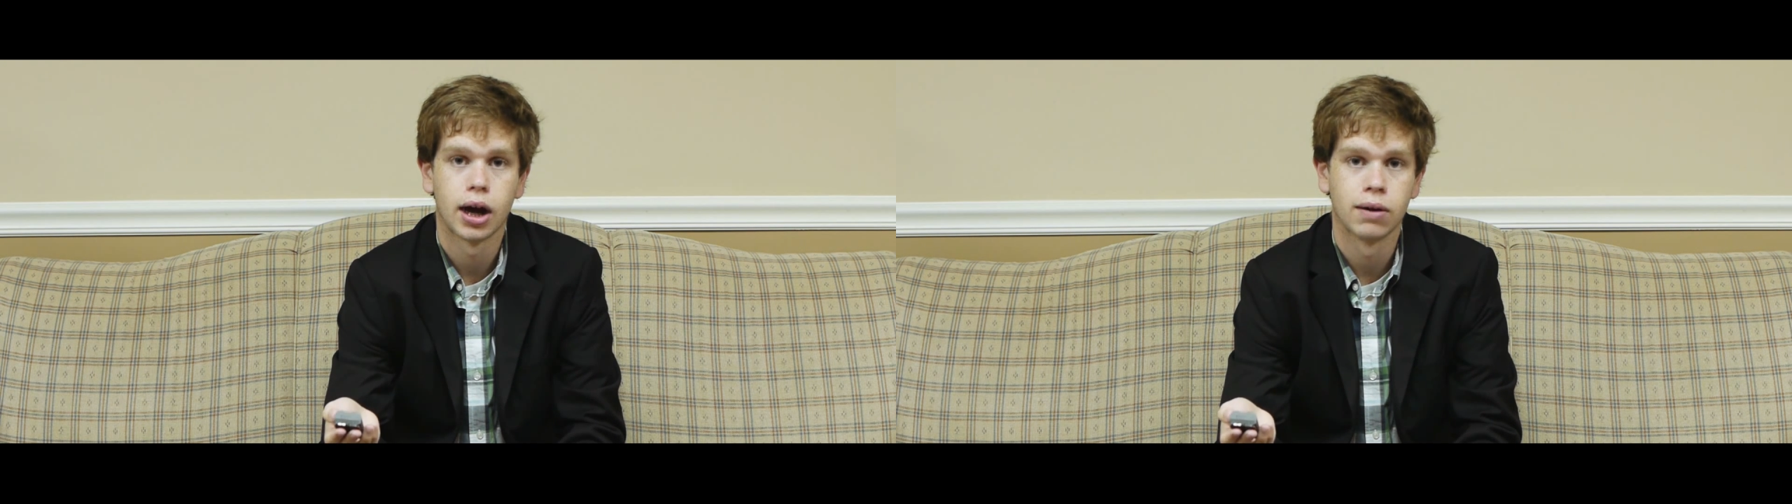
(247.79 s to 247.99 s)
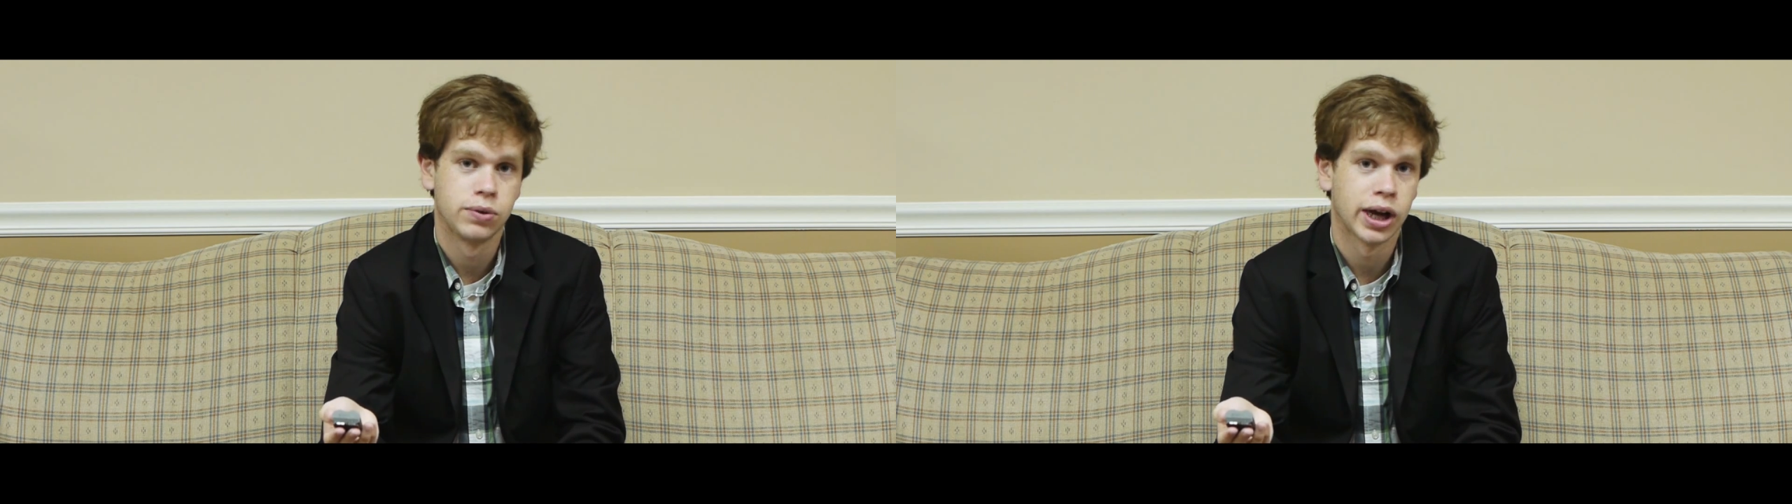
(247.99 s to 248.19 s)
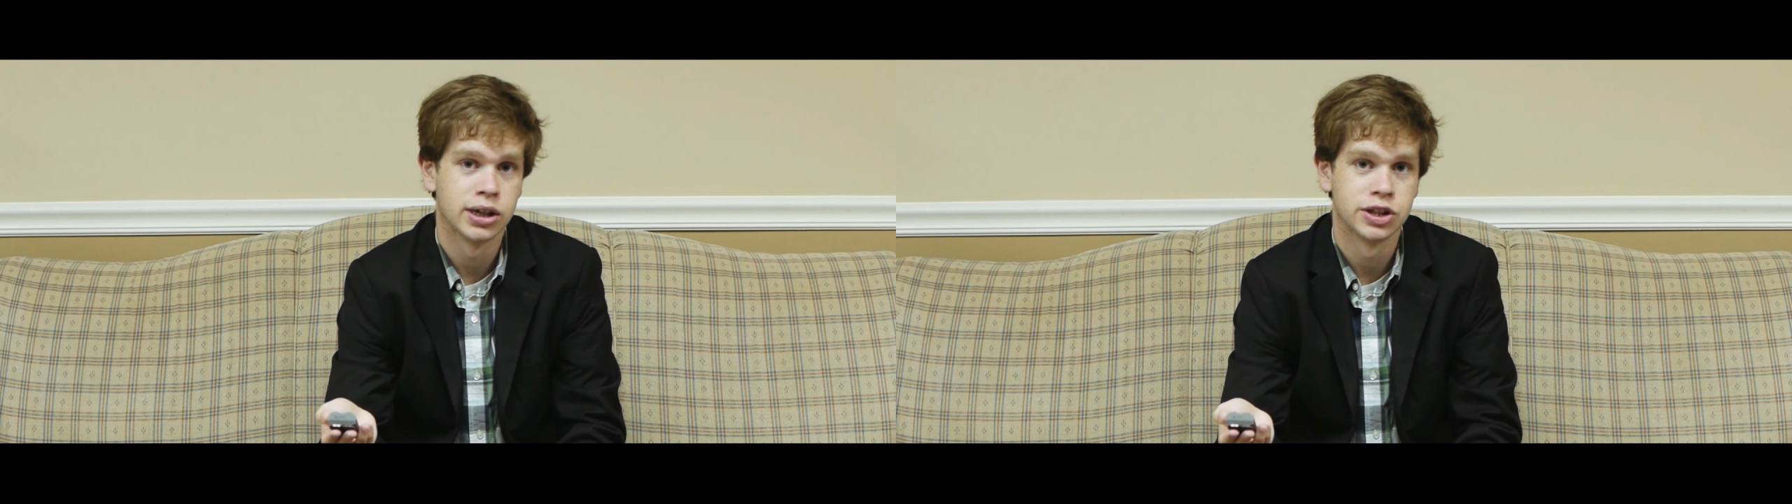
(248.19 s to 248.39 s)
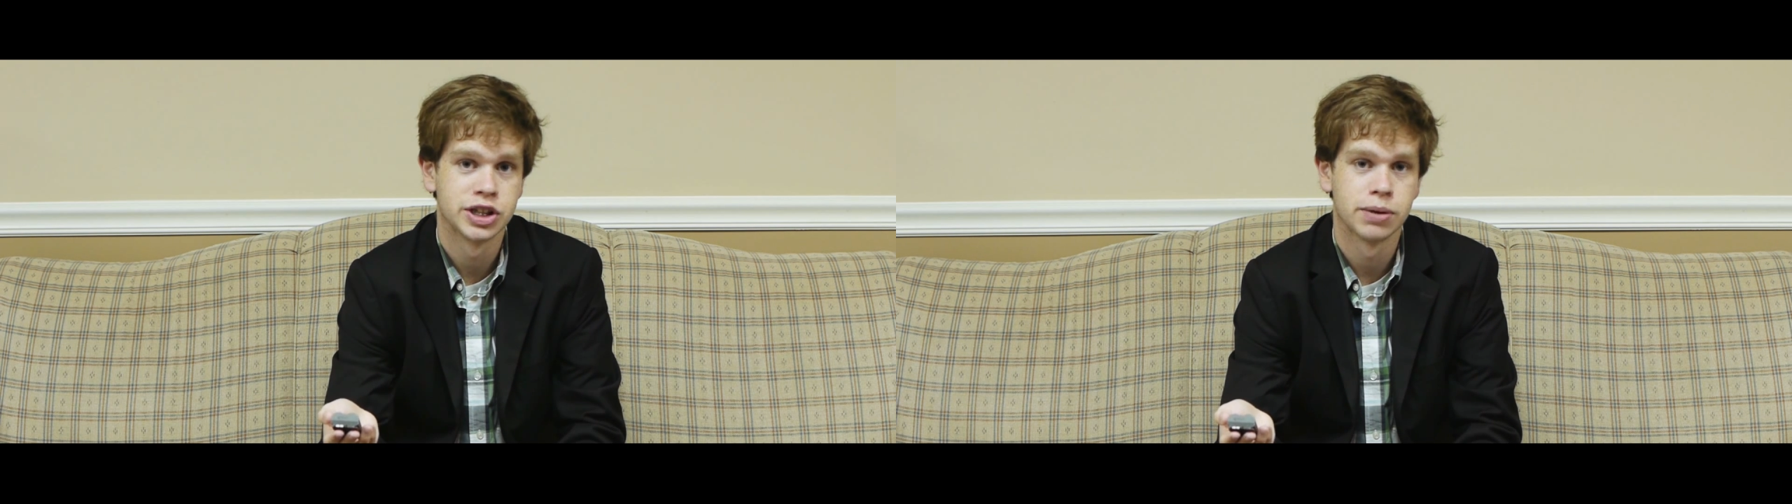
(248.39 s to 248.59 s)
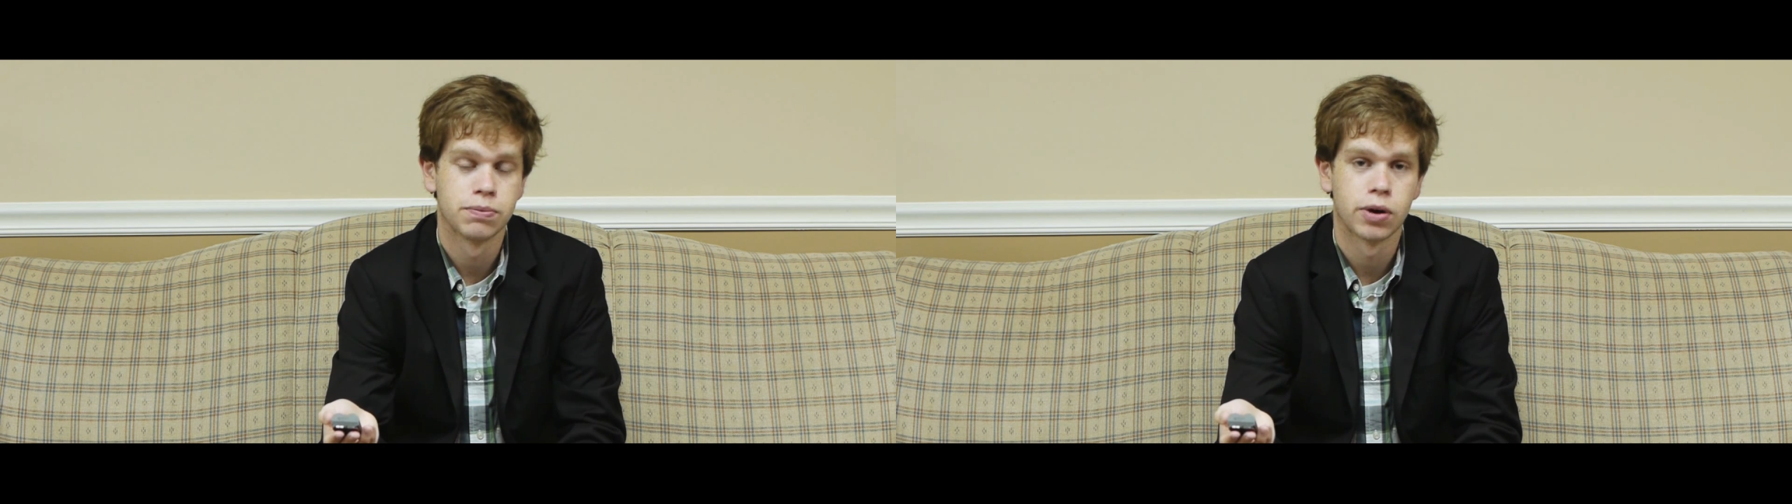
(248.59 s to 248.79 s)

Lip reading: I've gotten skip